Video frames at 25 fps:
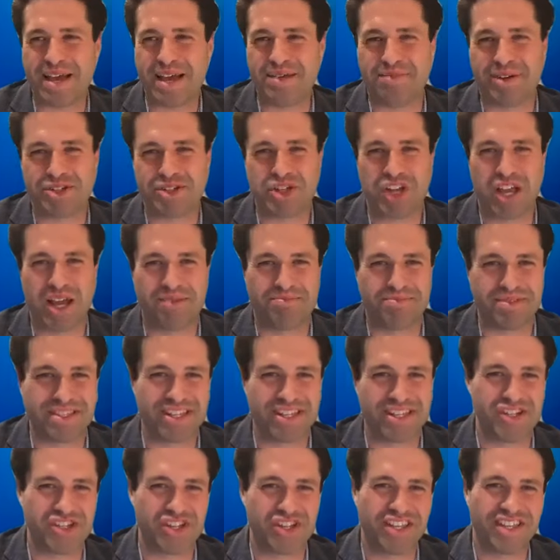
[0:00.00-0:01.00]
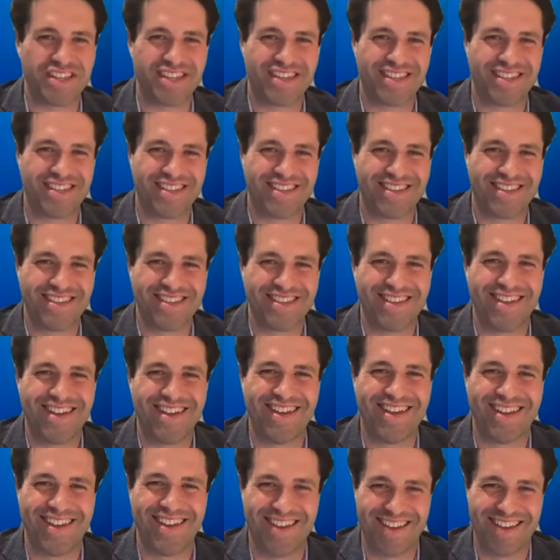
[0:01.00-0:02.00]
hardly a threat,
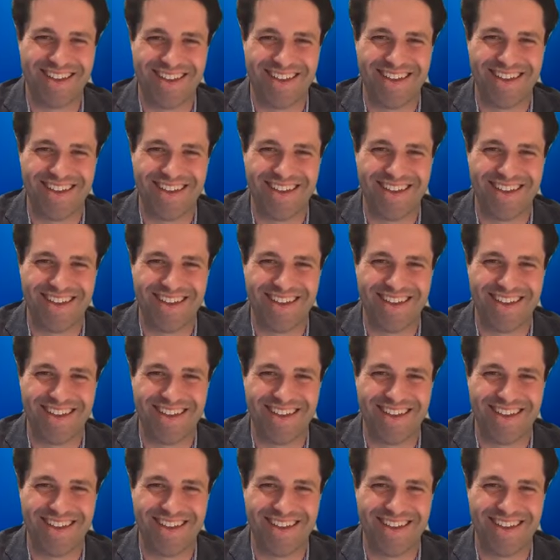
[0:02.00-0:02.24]
right?